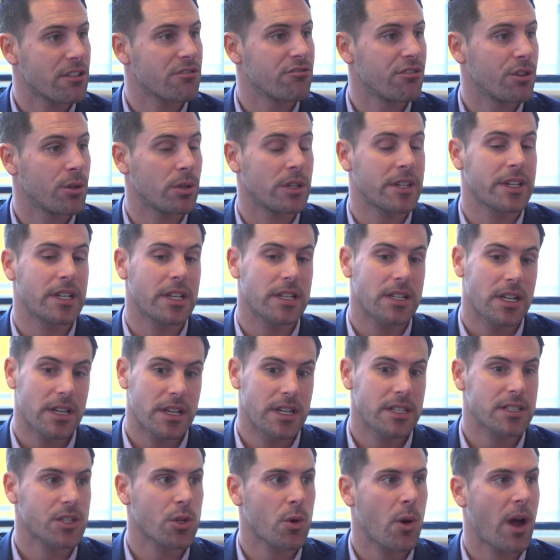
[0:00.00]
cruel, and it
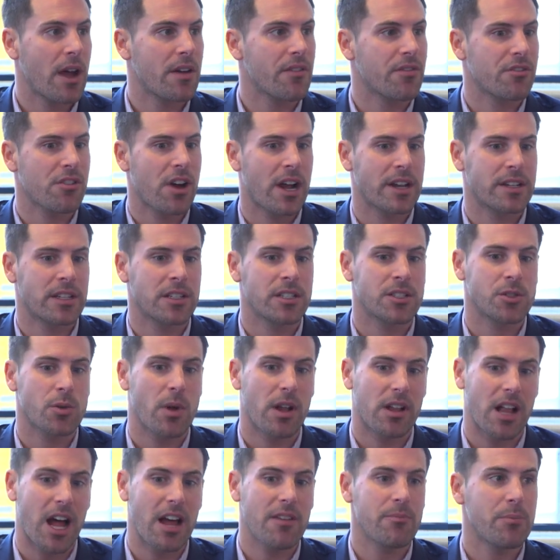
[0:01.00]
is quite frightening as
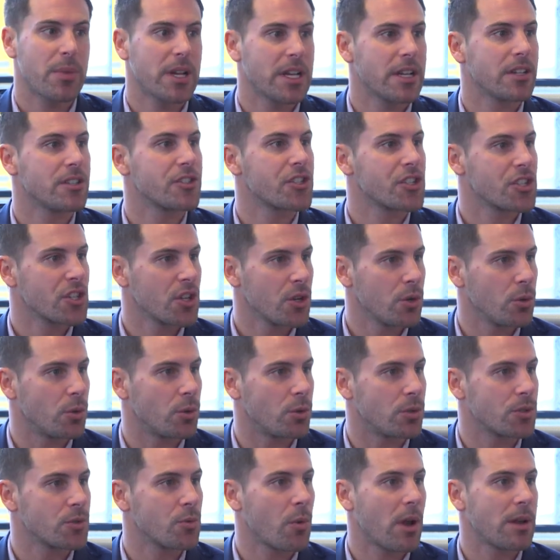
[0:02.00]
well. I've been in
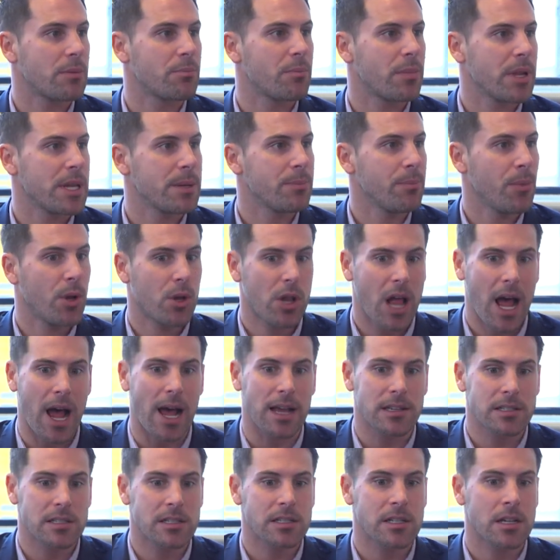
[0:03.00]
schools when people
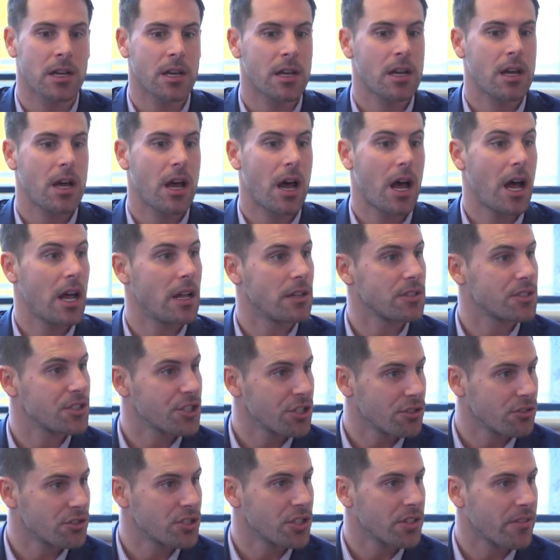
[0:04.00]
ask,
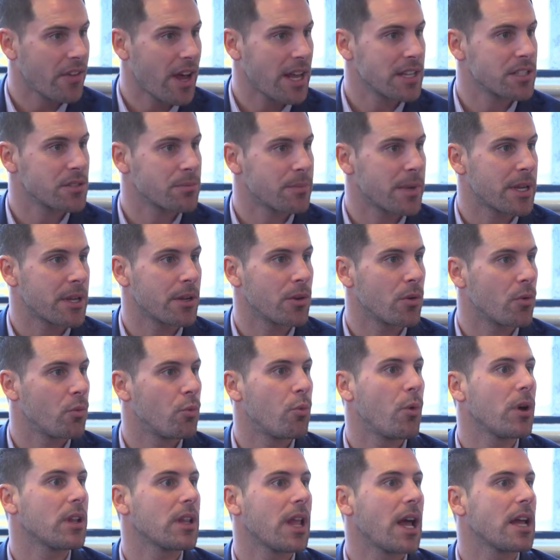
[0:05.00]
children have asked me,
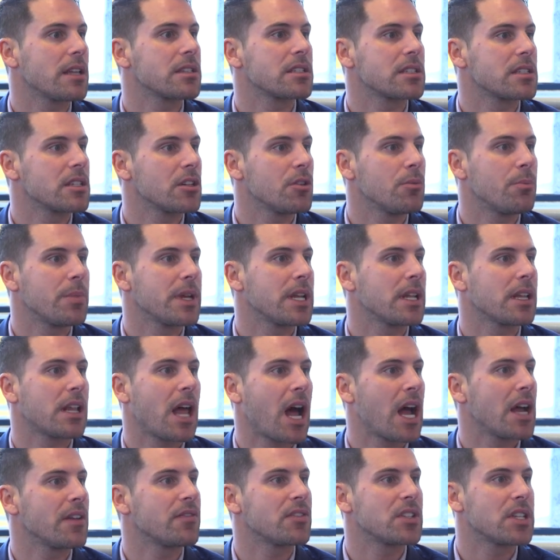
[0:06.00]
will I still be
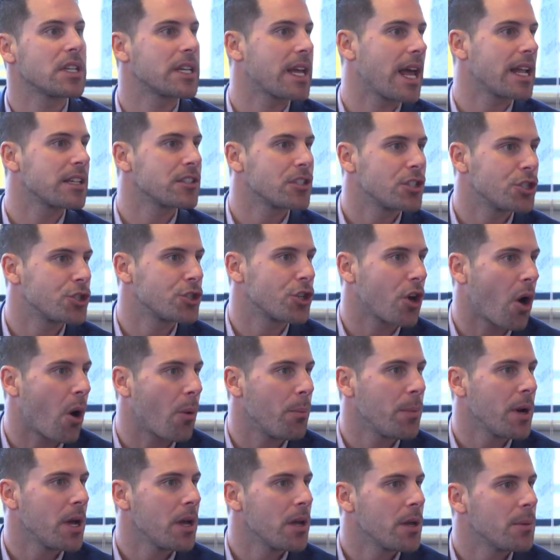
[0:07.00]
alive to get a
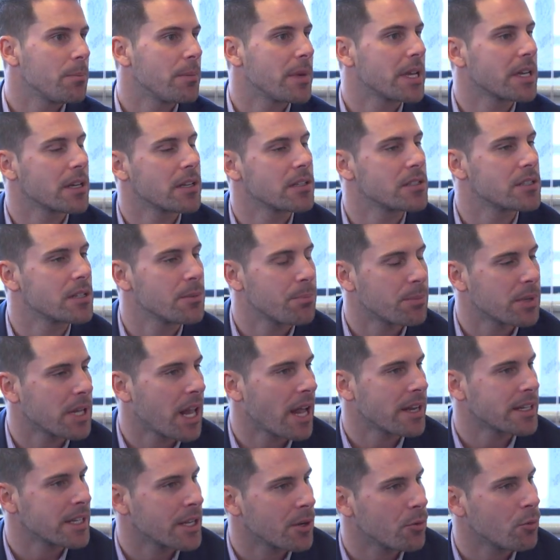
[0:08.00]
job because the
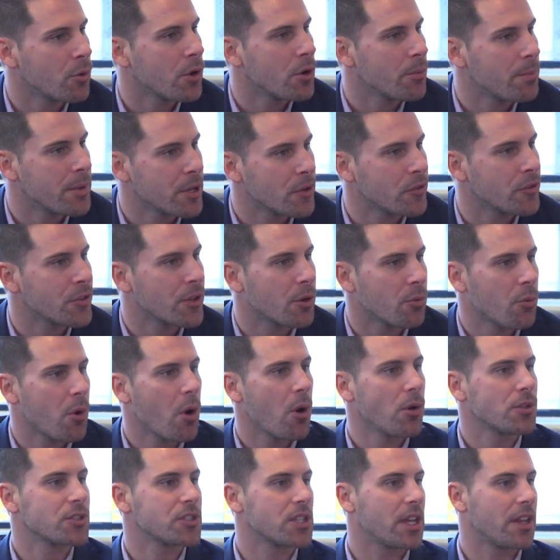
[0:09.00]
planet will be
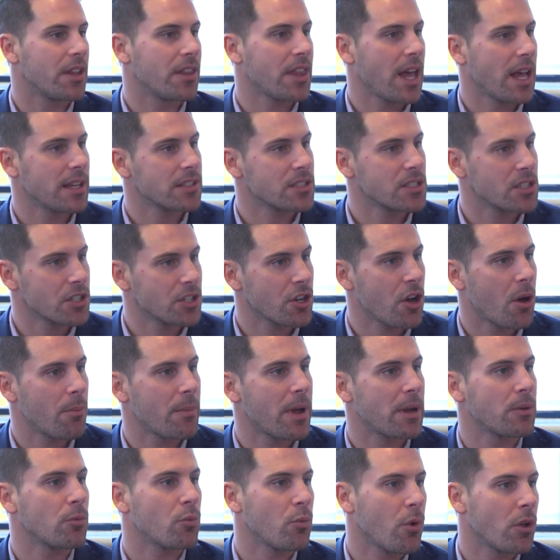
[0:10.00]
underwater? That's a
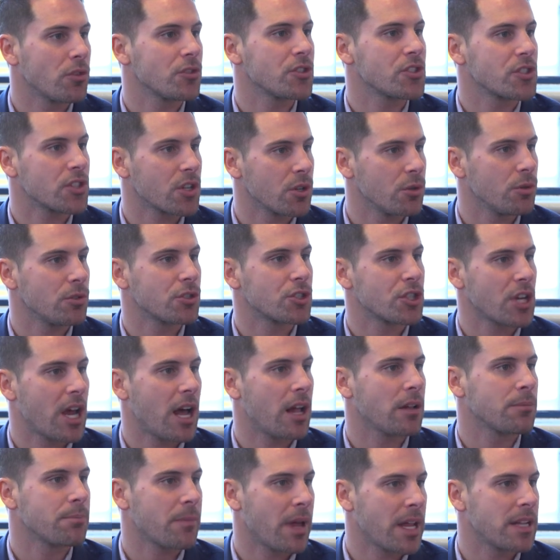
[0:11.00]
comment one school
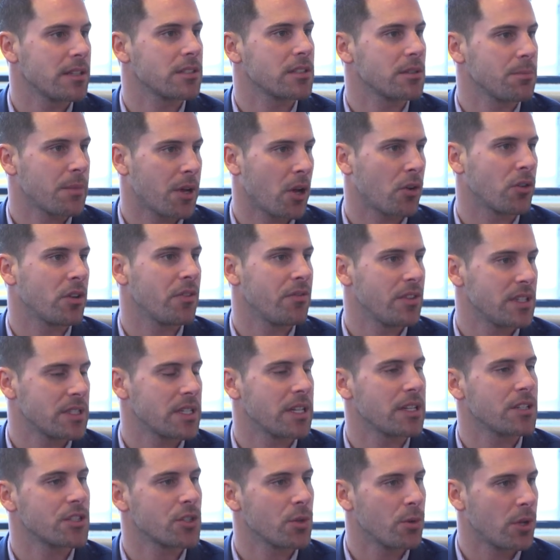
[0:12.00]
child made to me on a
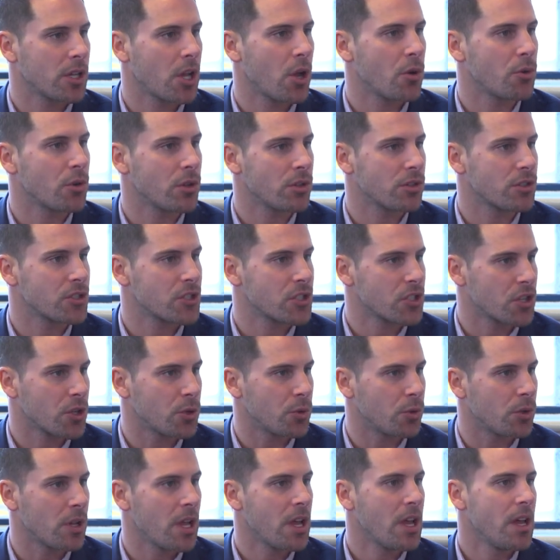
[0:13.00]
visit to a local
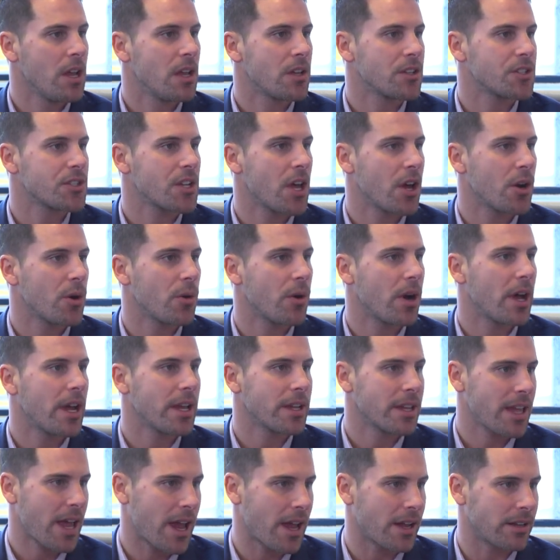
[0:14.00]
school. So
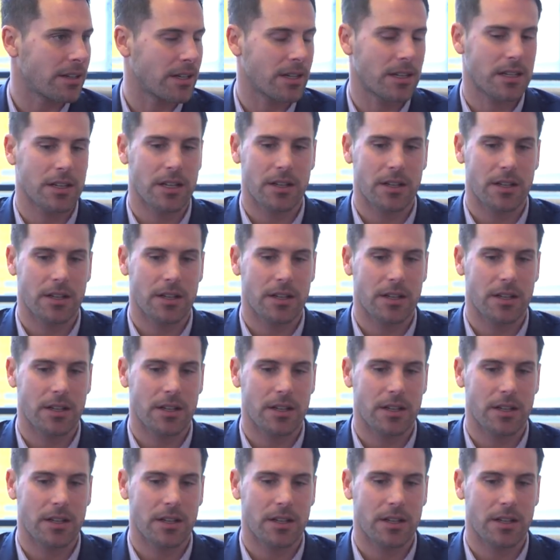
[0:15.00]
again,